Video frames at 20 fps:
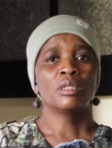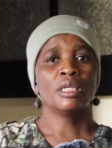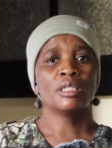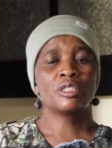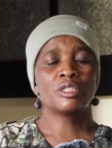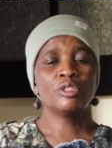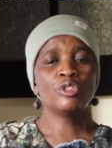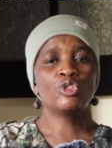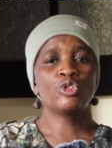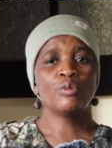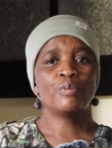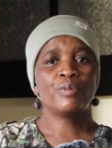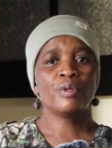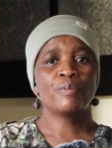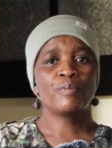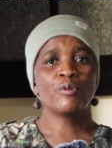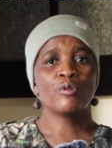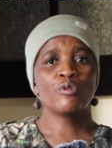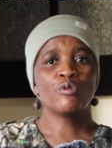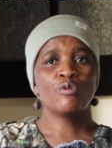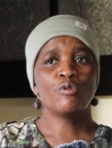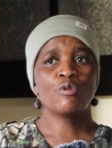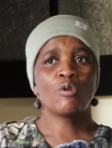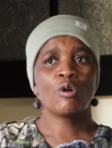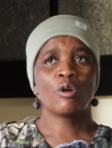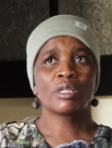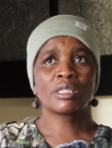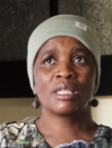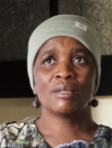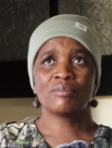getting to people who
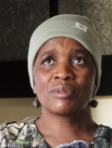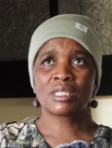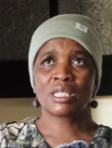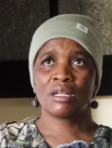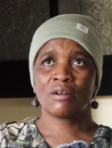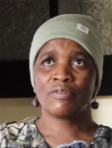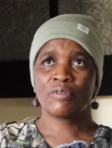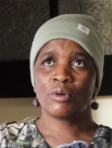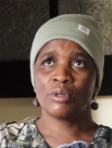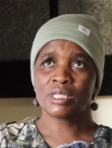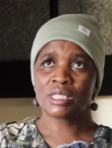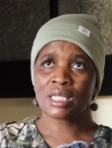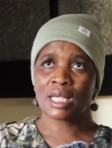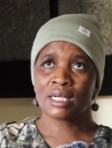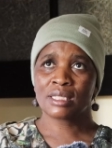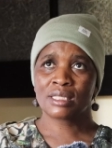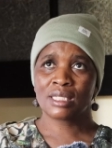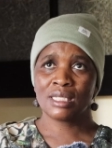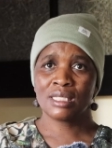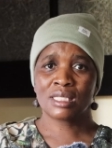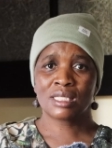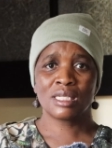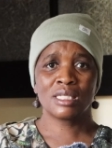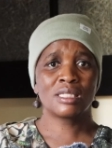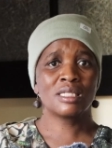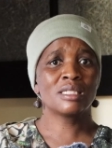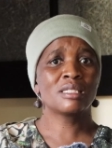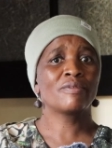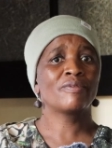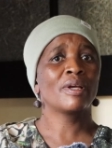call themselves consultants.
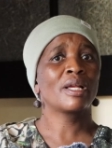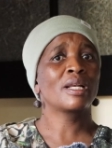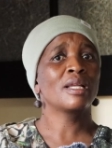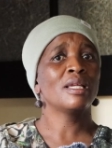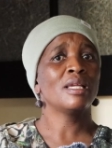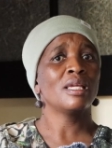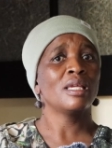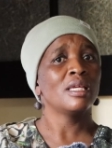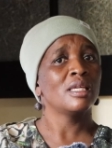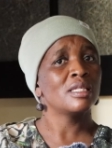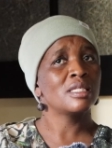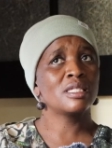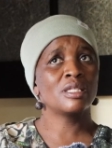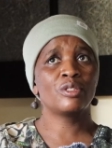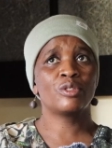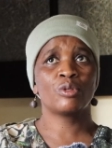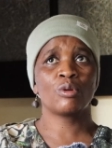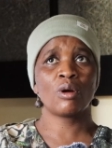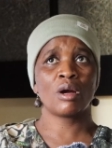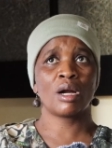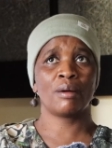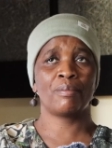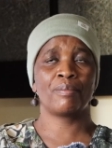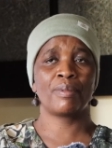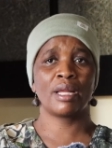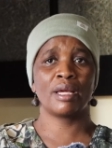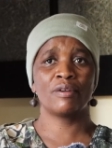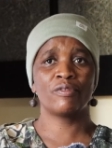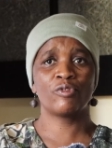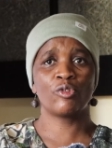It is very easy to
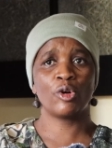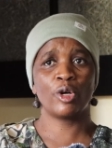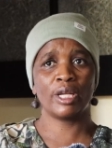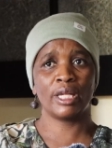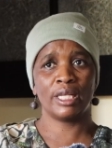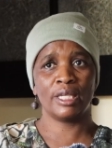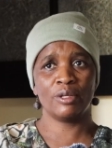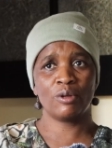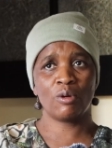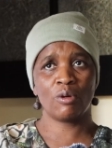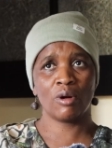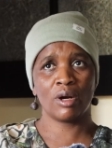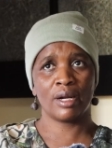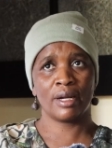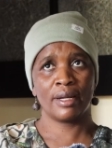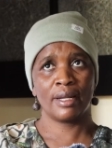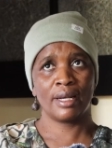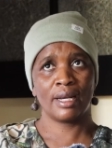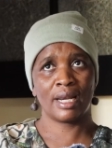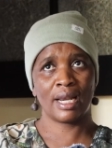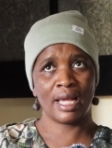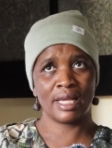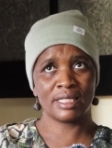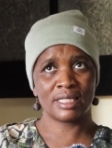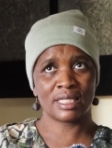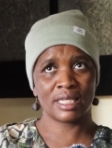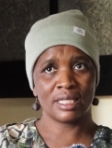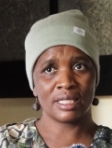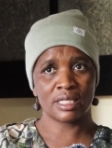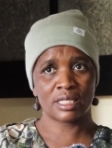apply for a liquor
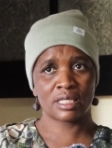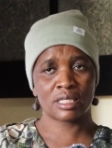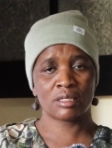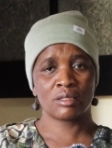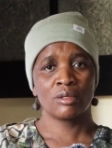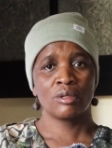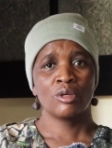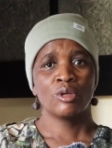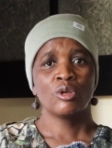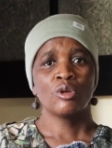license.